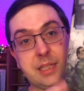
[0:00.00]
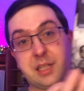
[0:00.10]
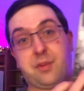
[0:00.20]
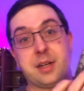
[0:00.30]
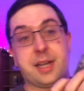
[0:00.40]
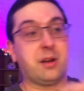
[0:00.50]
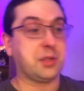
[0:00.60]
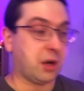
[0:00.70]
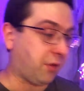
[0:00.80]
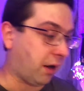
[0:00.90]
At least as far as I
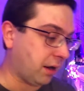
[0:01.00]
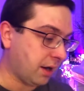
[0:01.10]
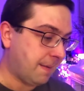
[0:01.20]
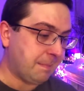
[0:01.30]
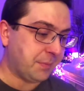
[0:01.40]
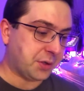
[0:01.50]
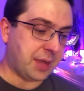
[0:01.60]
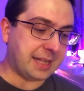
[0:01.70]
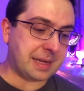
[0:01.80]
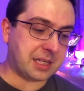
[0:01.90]
know so far.
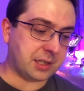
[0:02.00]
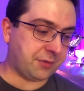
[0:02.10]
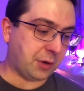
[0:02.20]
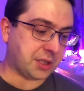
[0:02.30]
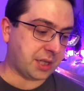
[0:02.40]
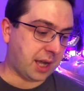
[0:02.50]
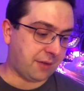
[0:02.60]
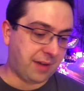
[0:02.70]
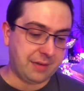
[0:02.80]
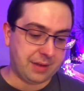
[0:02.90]
So that's basically the first
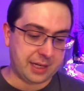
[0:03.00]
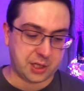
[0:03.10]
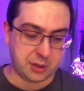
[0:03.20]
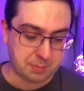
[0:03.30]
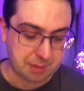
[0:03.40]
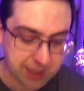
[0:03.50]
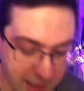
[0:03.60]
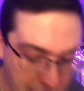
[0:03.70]
5 issues. But